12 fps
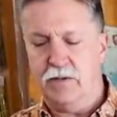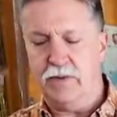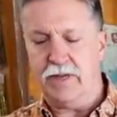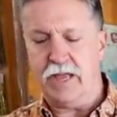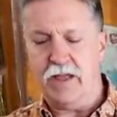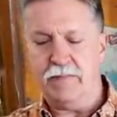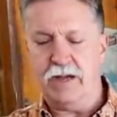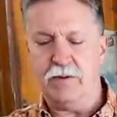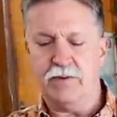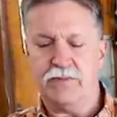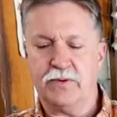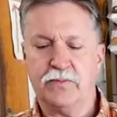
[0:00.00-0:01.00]
we came out
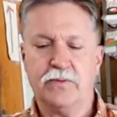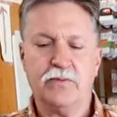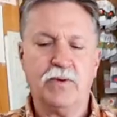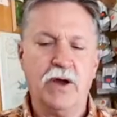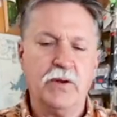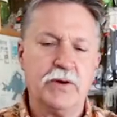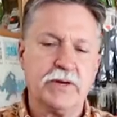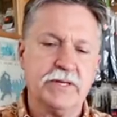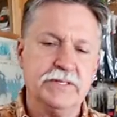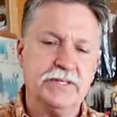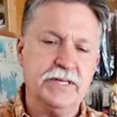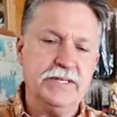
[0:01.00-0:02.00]
with the roller
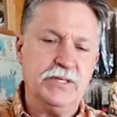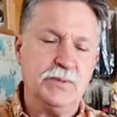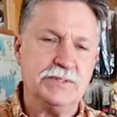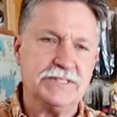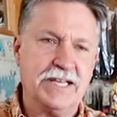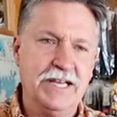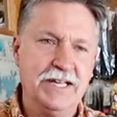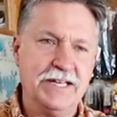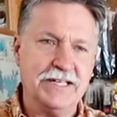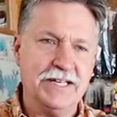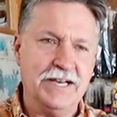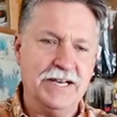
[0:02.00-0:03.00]
continuous
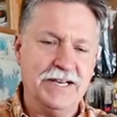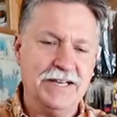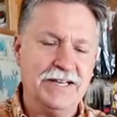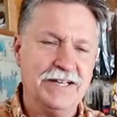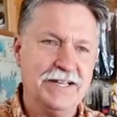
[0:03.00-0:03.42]
cutting die.